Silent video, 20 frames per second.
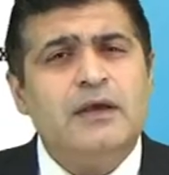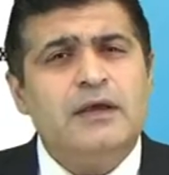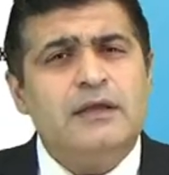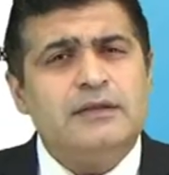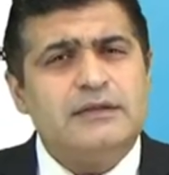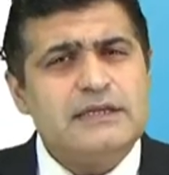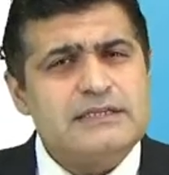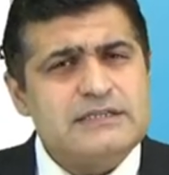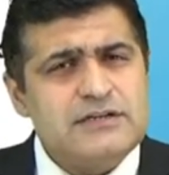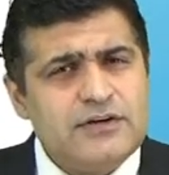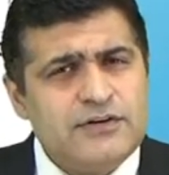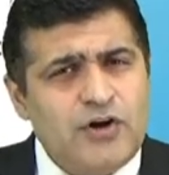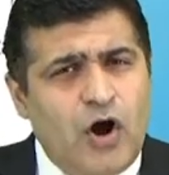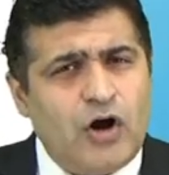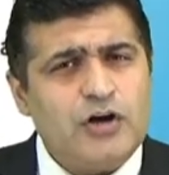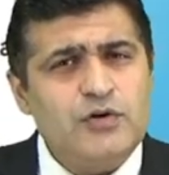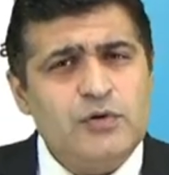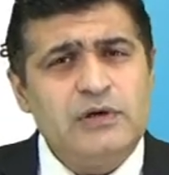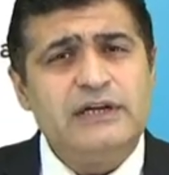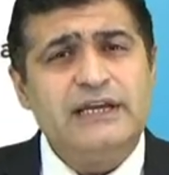This
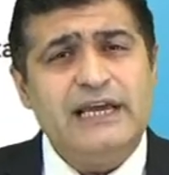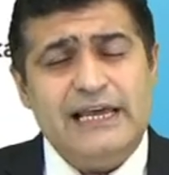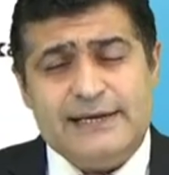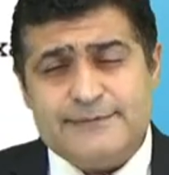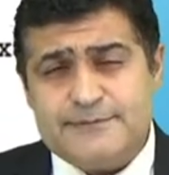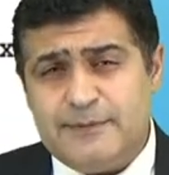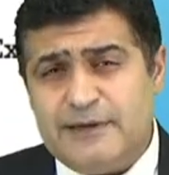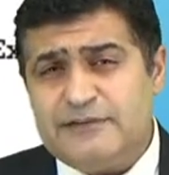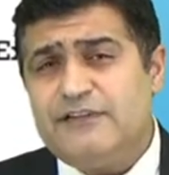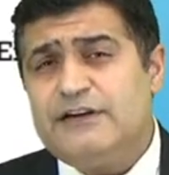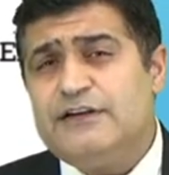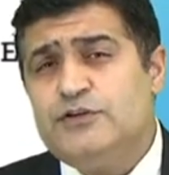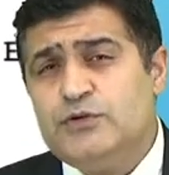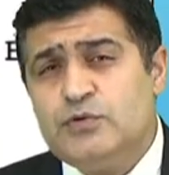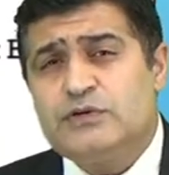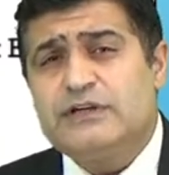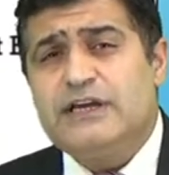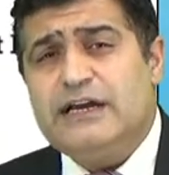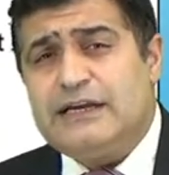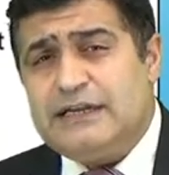not only helps, my friend,
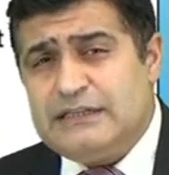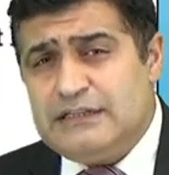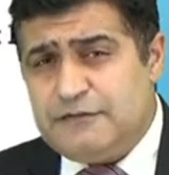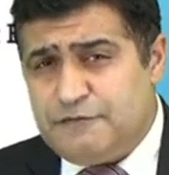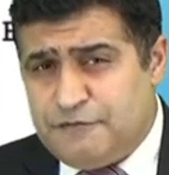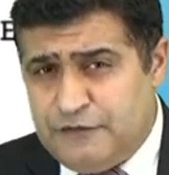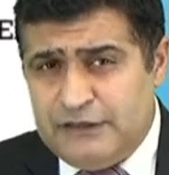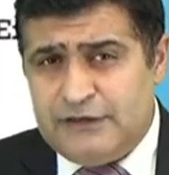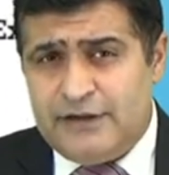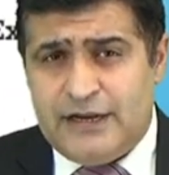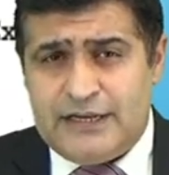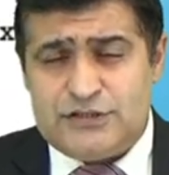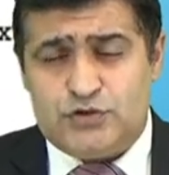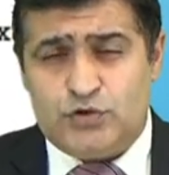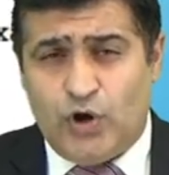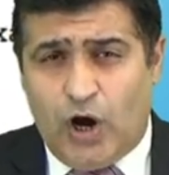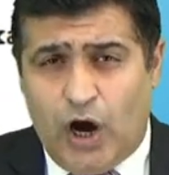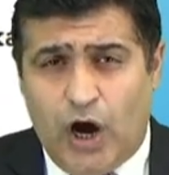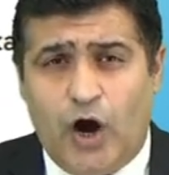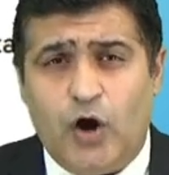you getting the feeler as to
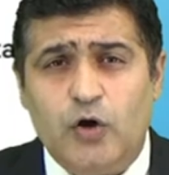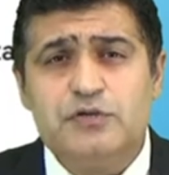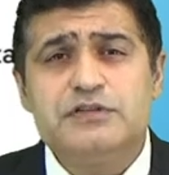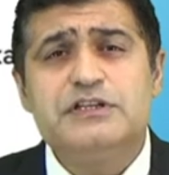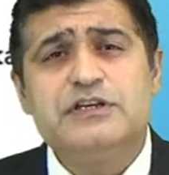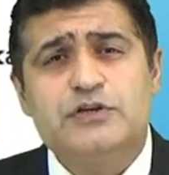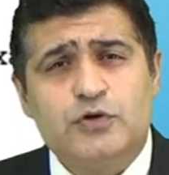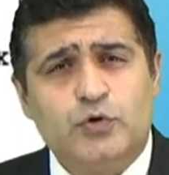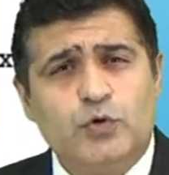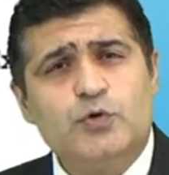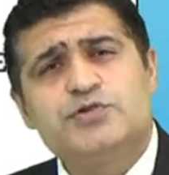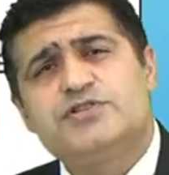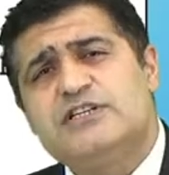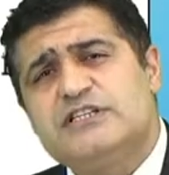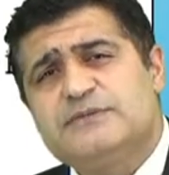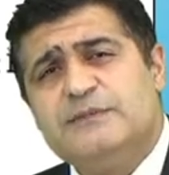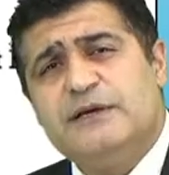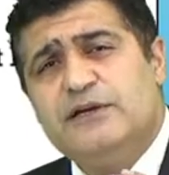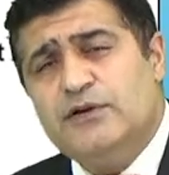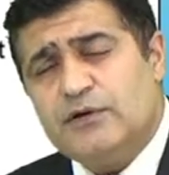how the
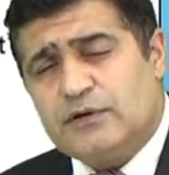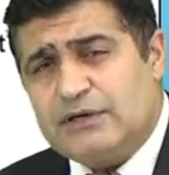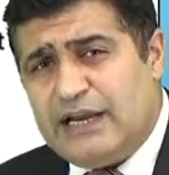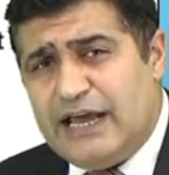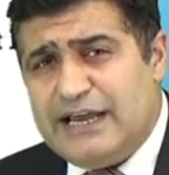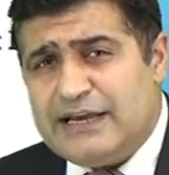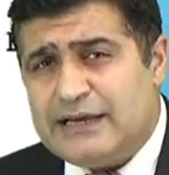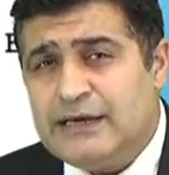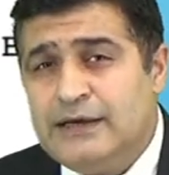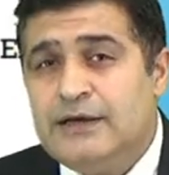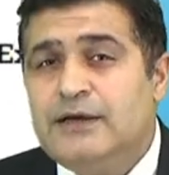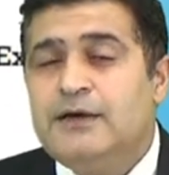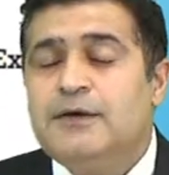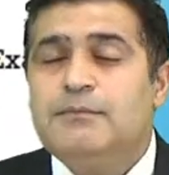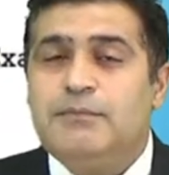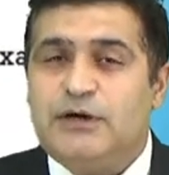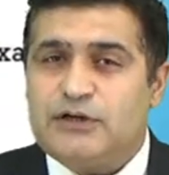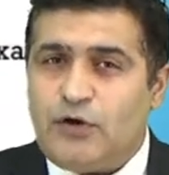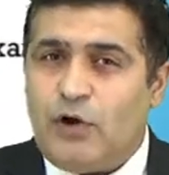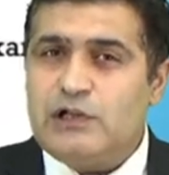questions may look like,
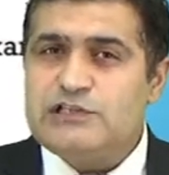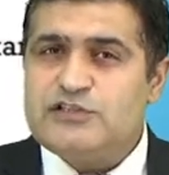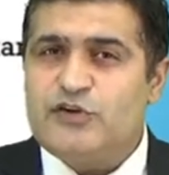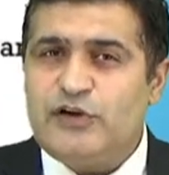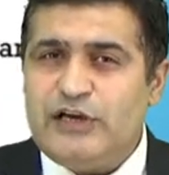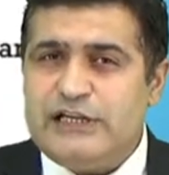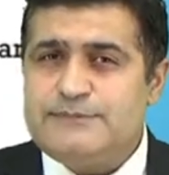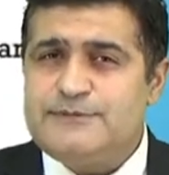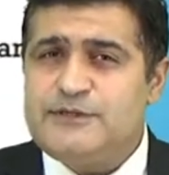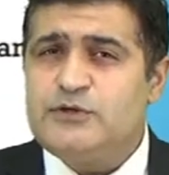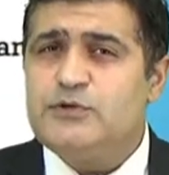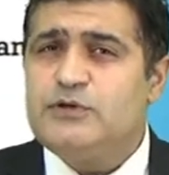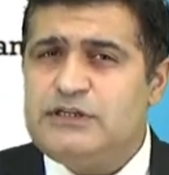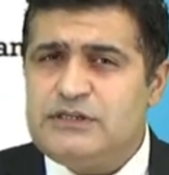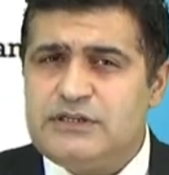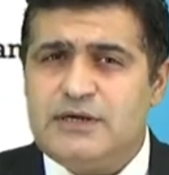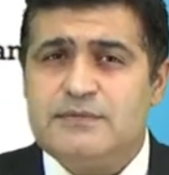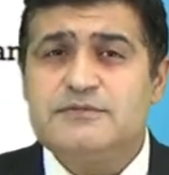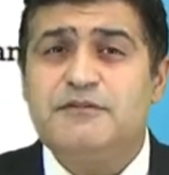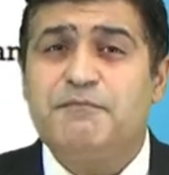but also helps you
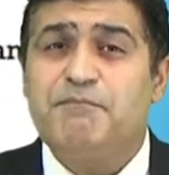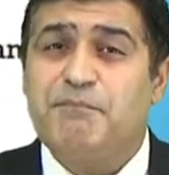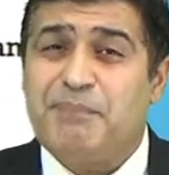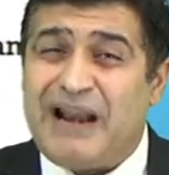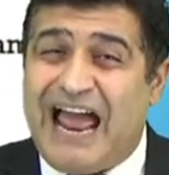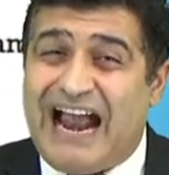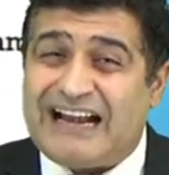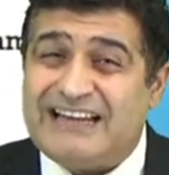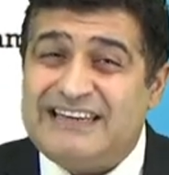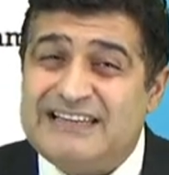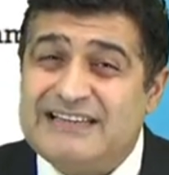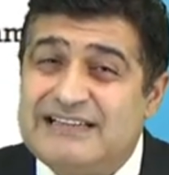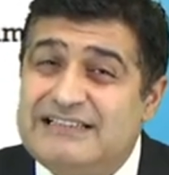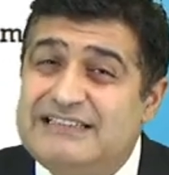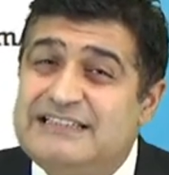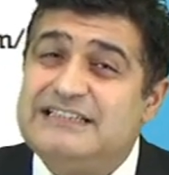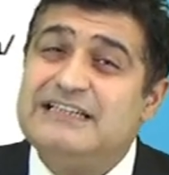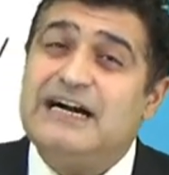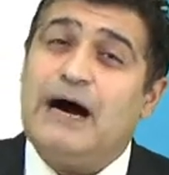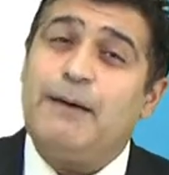in terms of
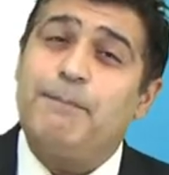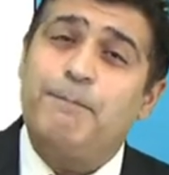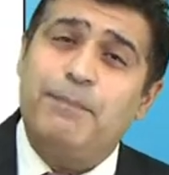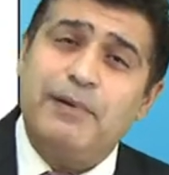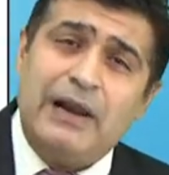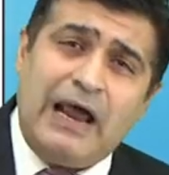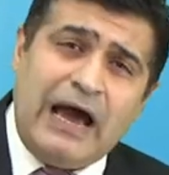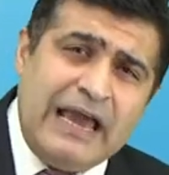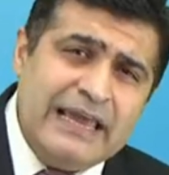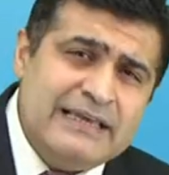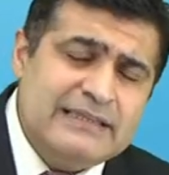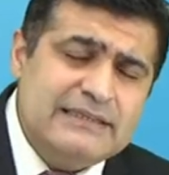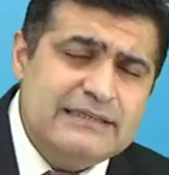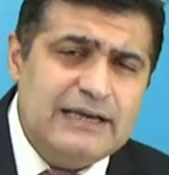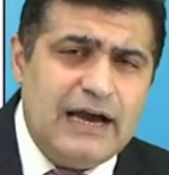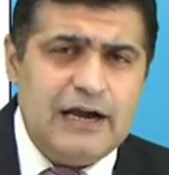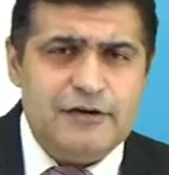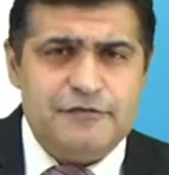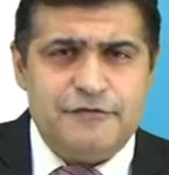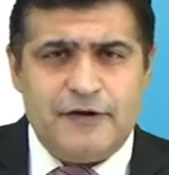practically applying the
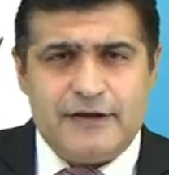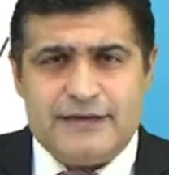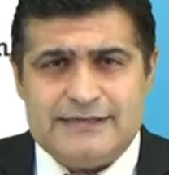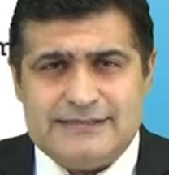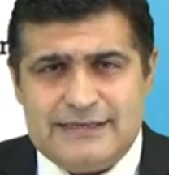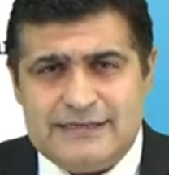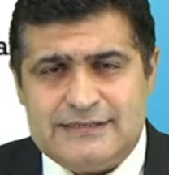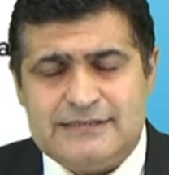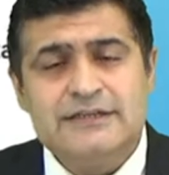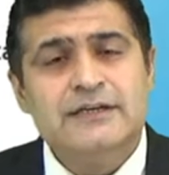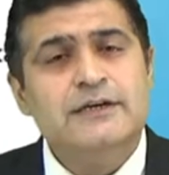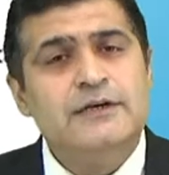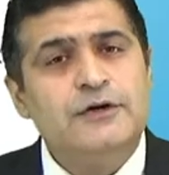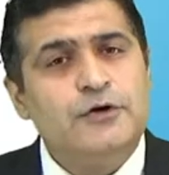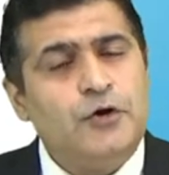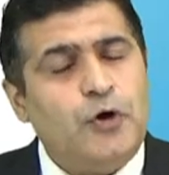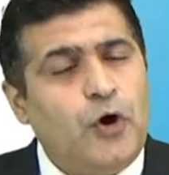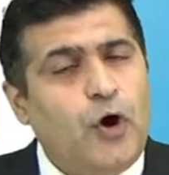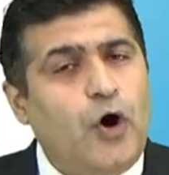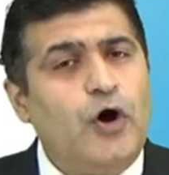IFRSs
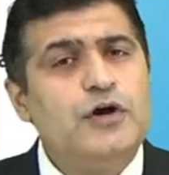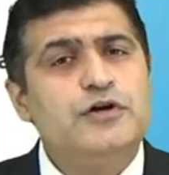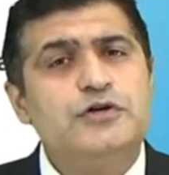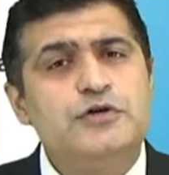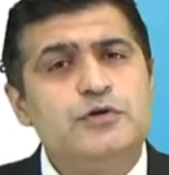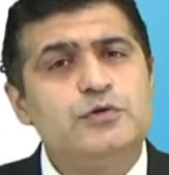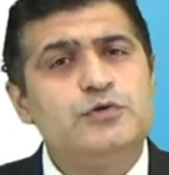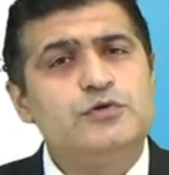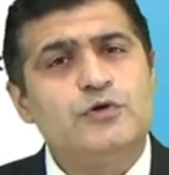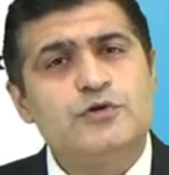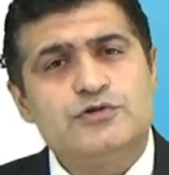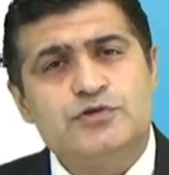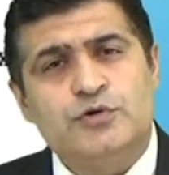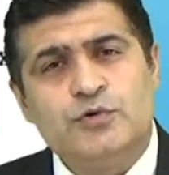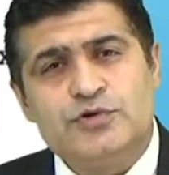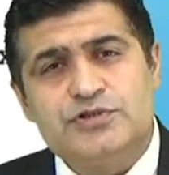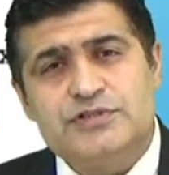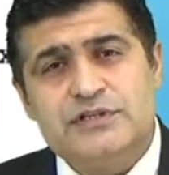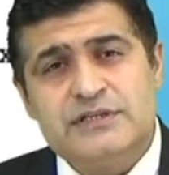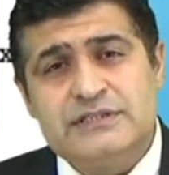onto those
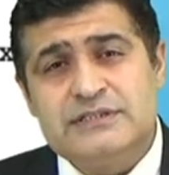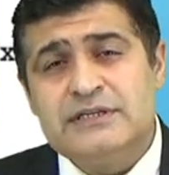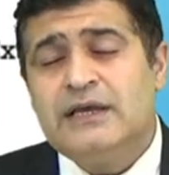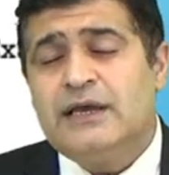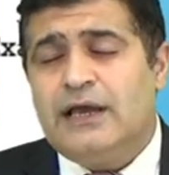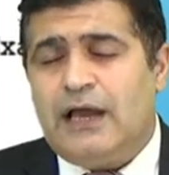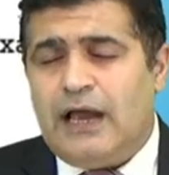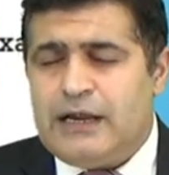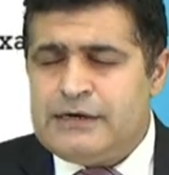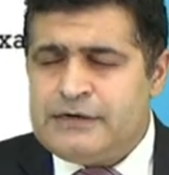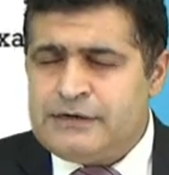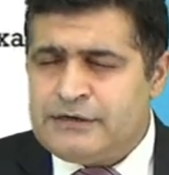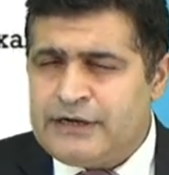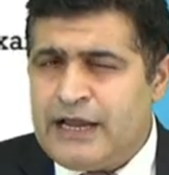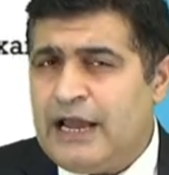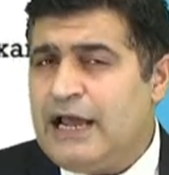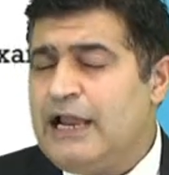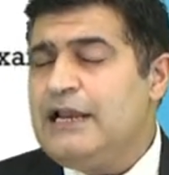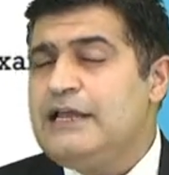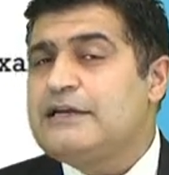questions and
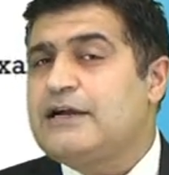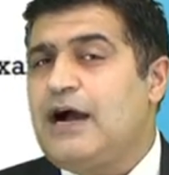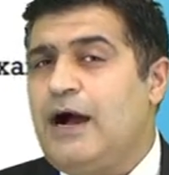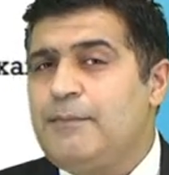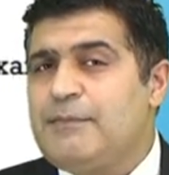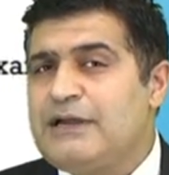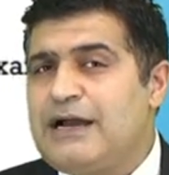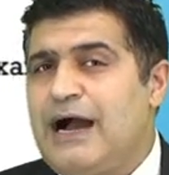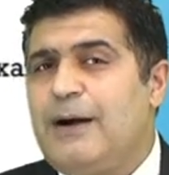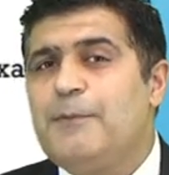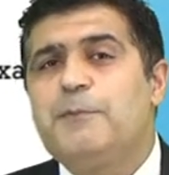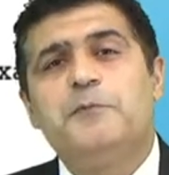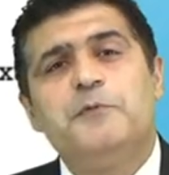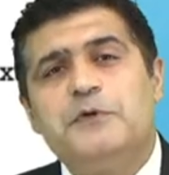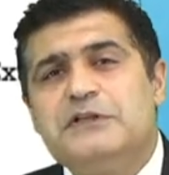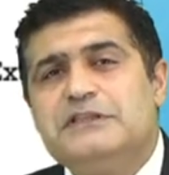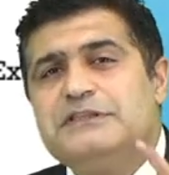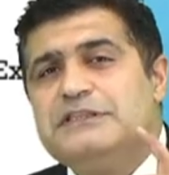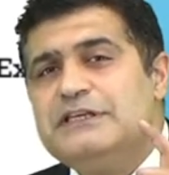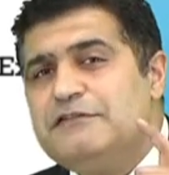really coming up
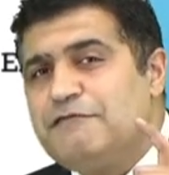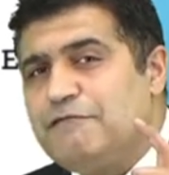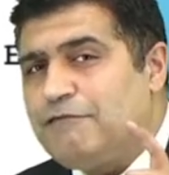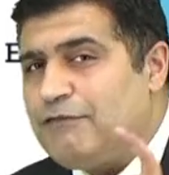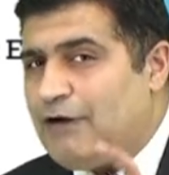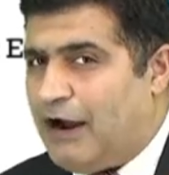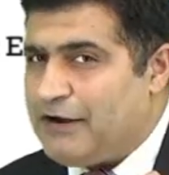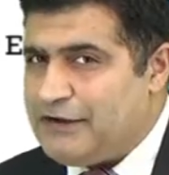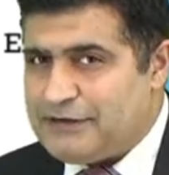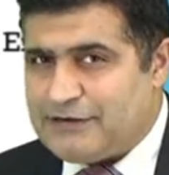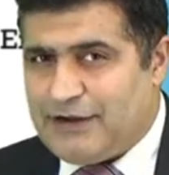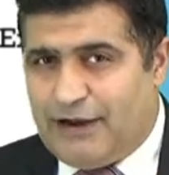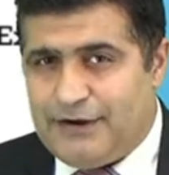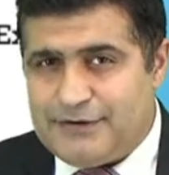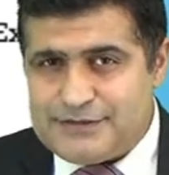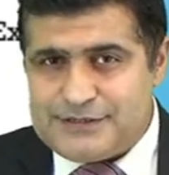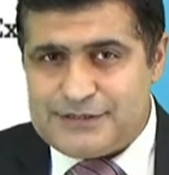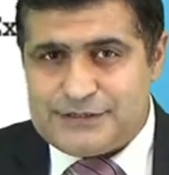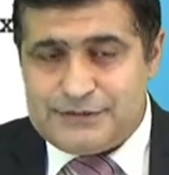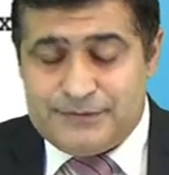with the flying
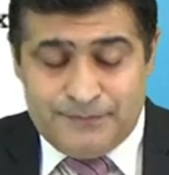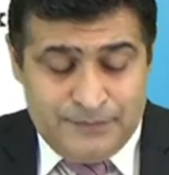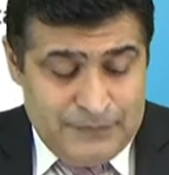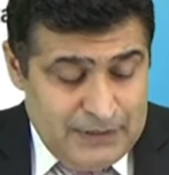colors.